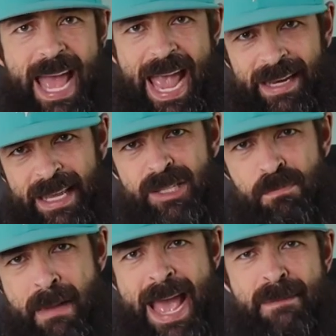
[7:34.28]
And this
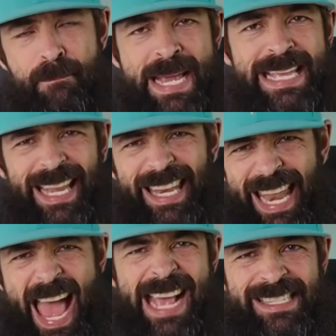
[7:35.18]
may be the
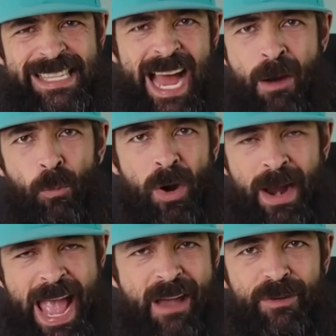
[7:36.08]
last time
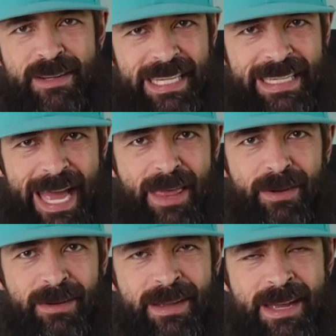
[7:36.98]
we're ever
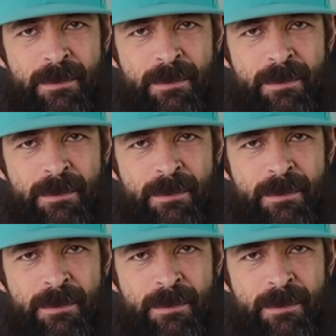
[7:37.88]
together.